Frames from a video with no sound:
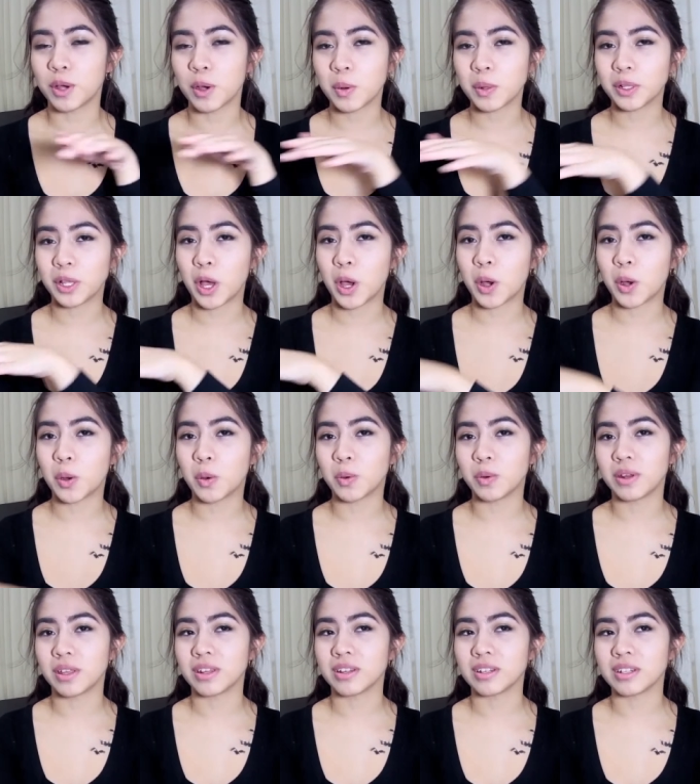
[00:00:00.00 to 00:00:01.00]
go
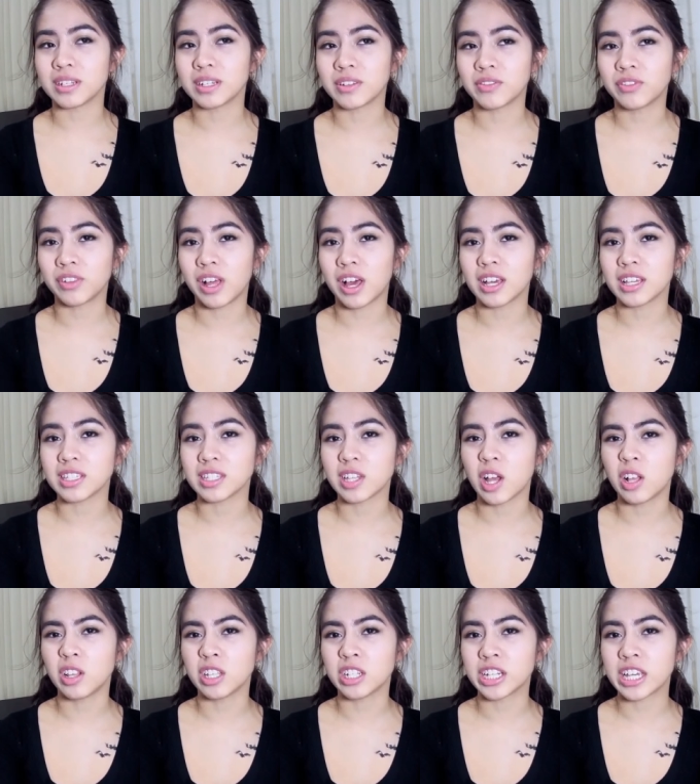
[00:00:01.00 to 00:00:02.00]
alone and fly
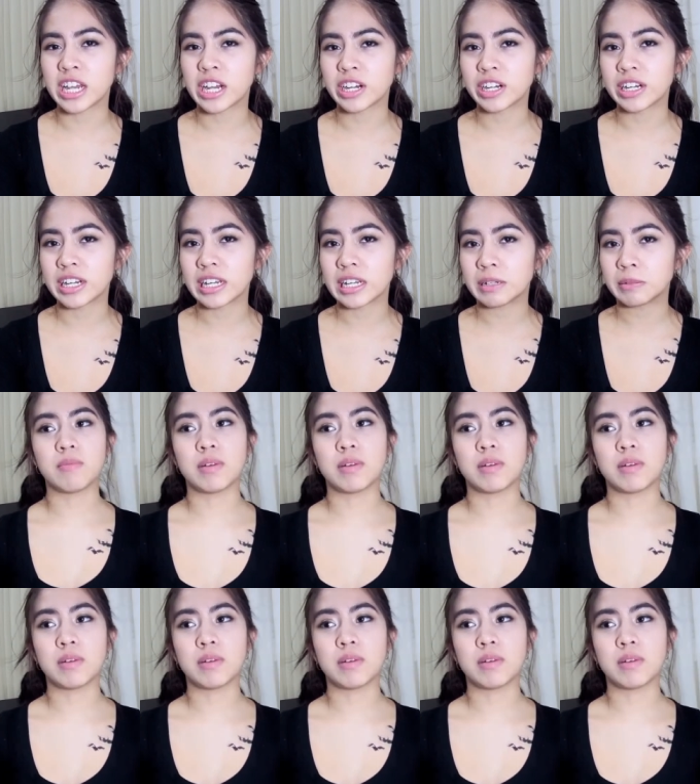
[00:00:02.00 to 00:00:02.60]
solitary.